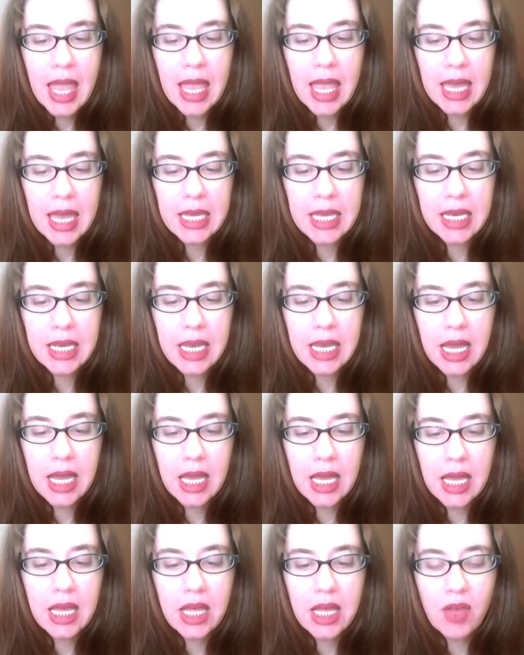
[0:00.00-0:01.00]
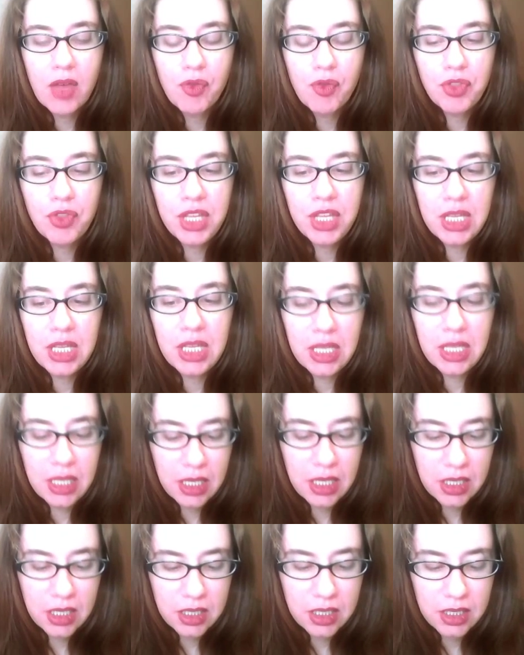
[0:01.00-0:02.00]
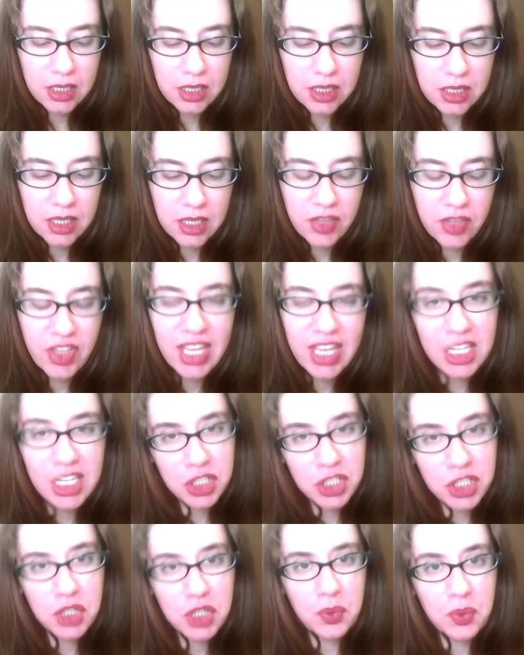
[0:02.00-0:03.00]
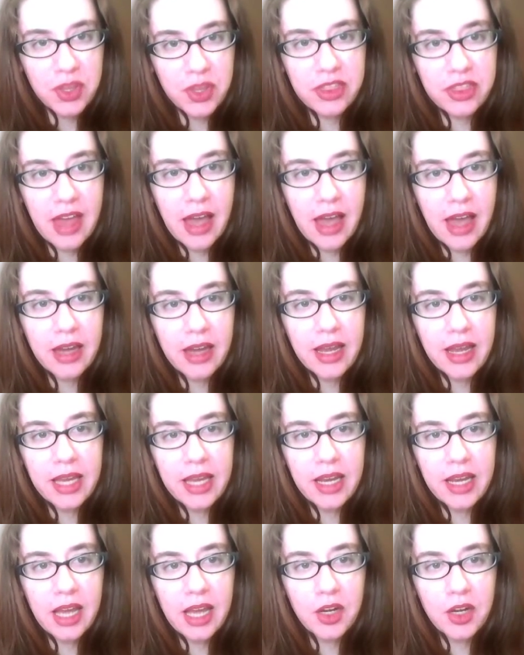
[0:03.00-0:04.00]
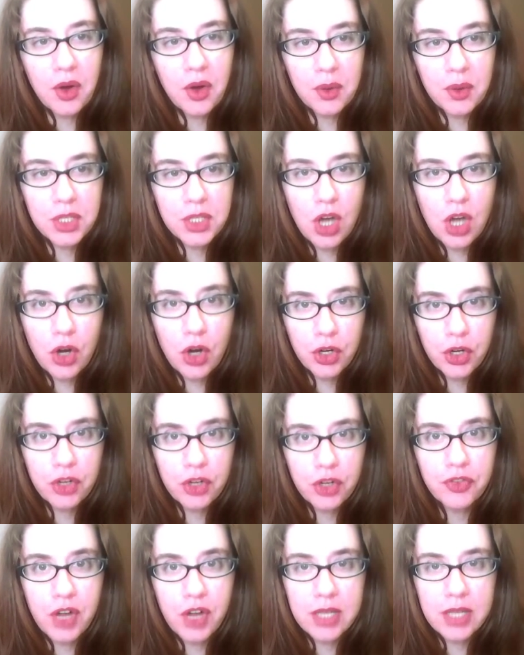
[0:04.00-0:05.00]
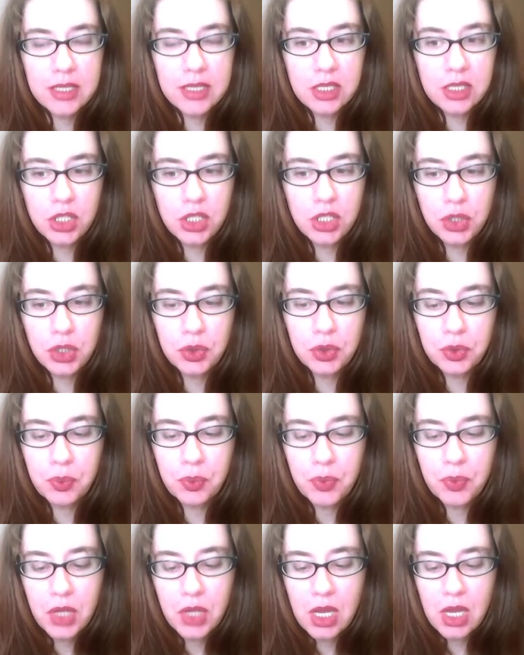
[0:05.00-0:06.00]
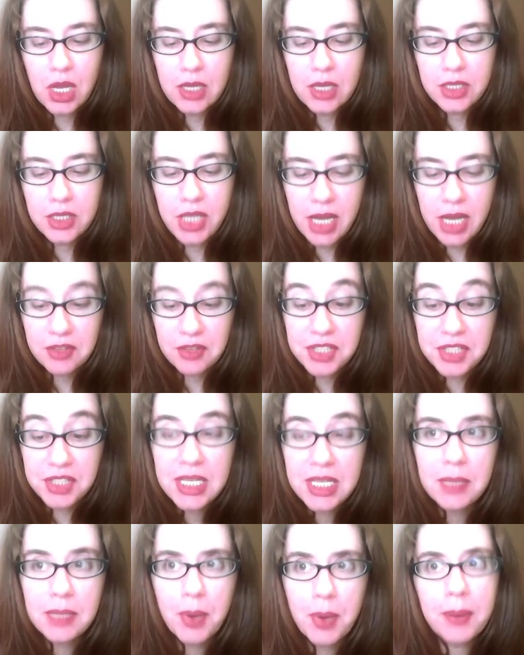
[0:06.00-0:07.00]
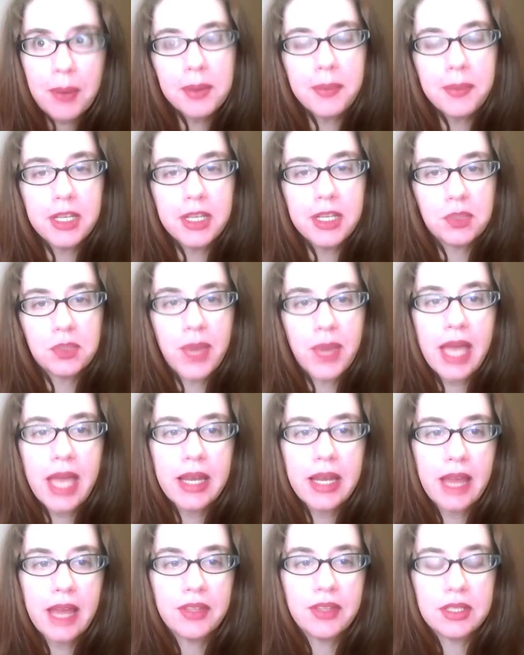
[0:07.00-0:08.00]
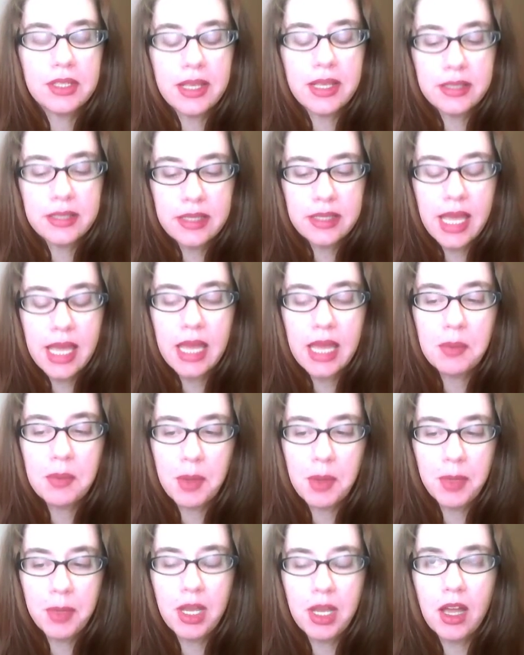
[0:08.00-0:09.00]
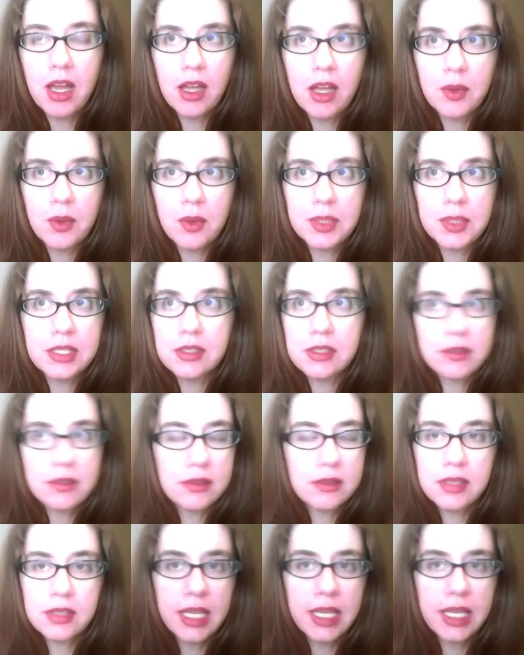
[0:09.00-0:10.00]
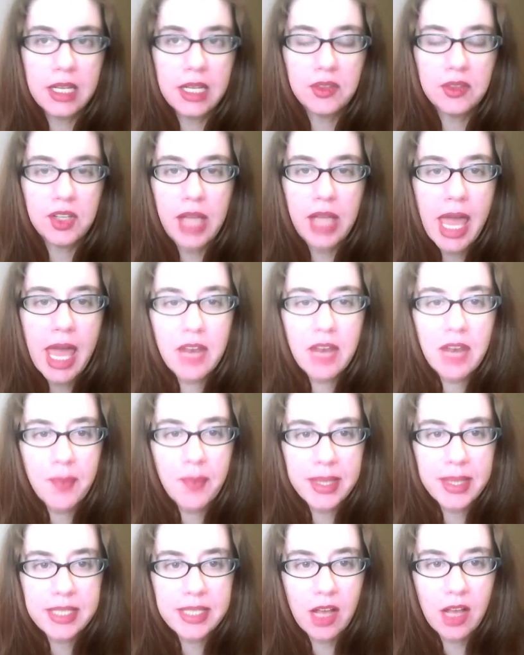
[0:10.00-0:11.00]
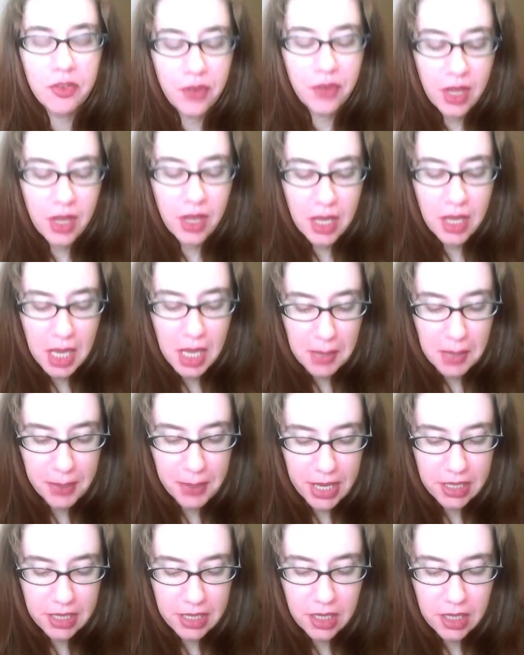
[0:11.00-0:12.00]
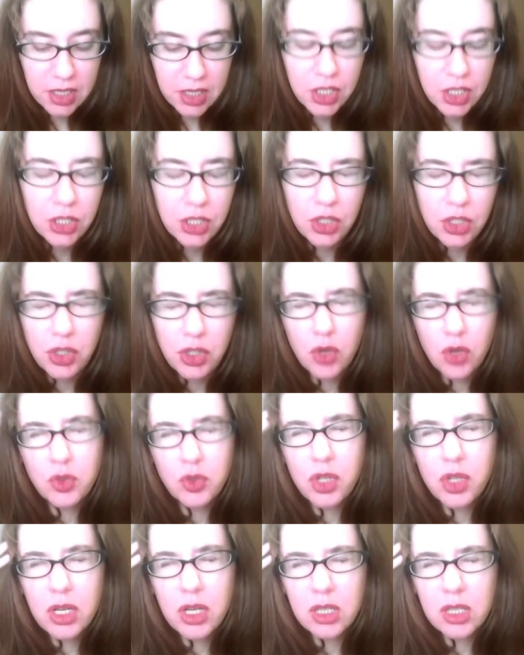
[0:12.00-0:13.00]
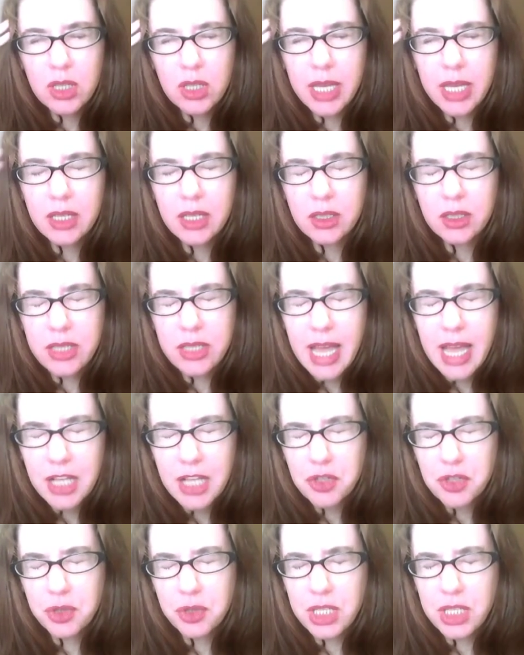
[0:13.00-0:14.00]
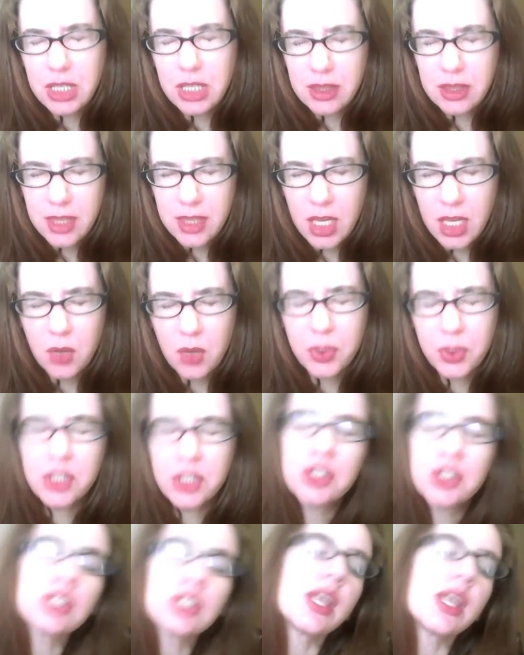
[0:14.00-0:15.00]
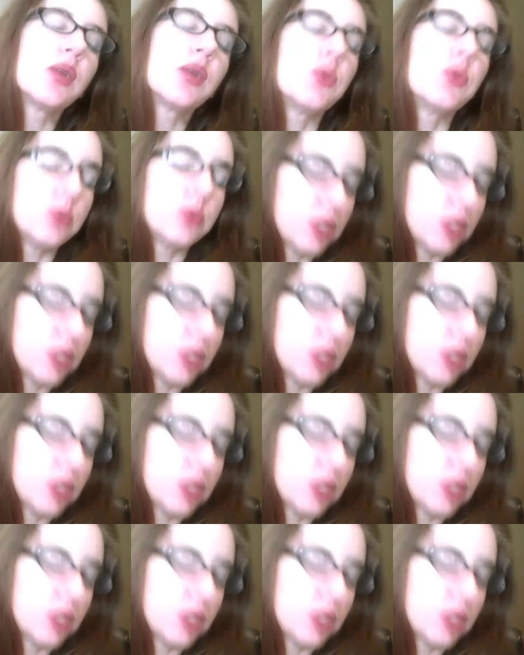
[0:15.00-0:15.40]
And the issue with that, and I know it was harder for us to kind of see, probably because we hadn't had this lesson yet, and maybe I was getting a little ahead of myself, but you don't like naturally think when you're just like,